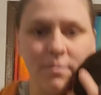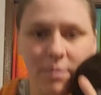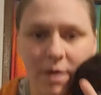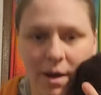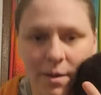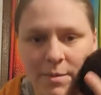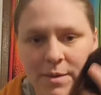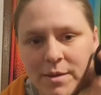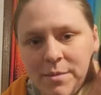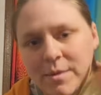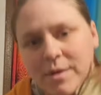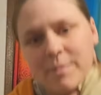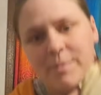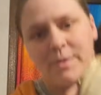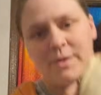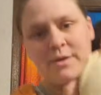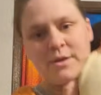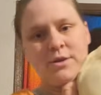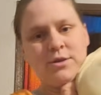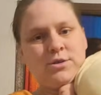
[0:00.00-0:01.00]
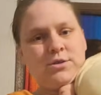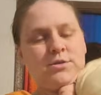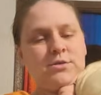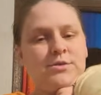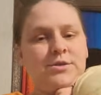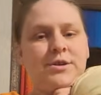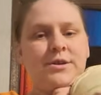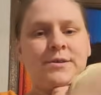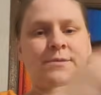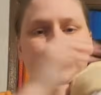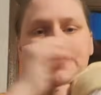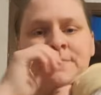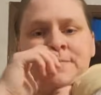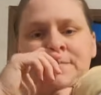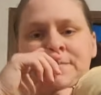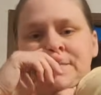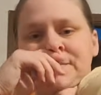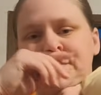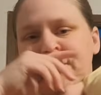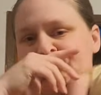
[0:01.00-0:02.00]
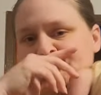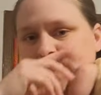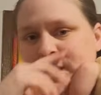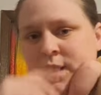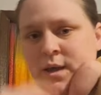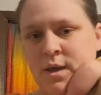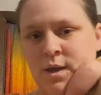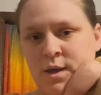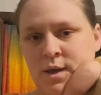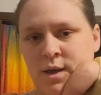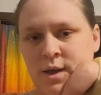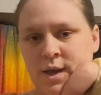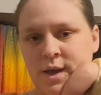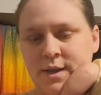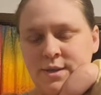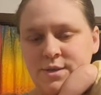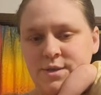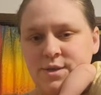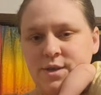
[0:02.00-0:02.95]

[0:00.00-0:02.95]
Pop them up on our shoulder. And